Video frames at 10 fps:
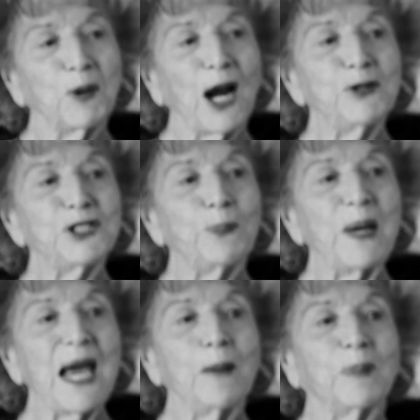When I used to
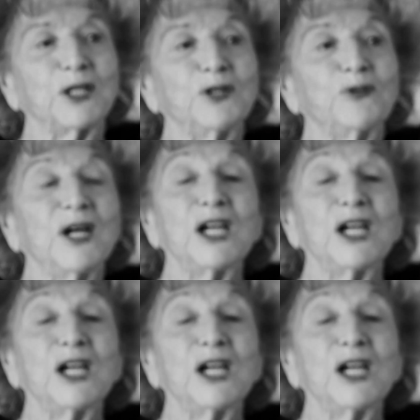be able to